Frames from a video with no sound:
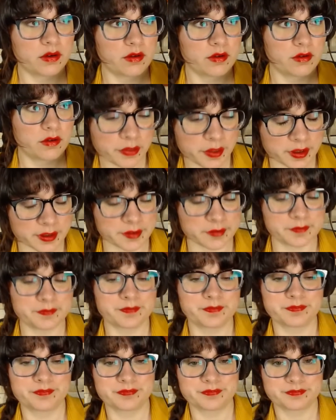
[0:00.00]
all
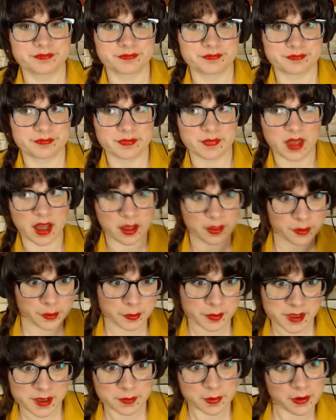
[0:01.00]
the
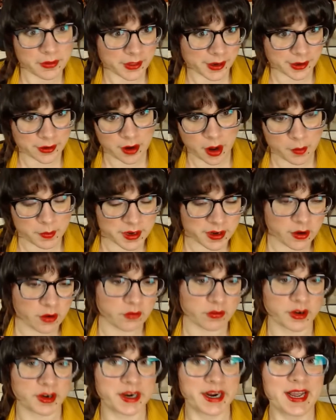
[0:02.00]
other people that are coming
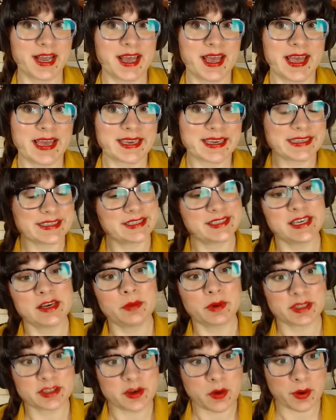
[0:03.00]
over can
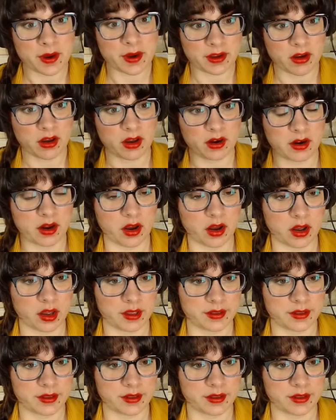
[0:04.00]
see what's going on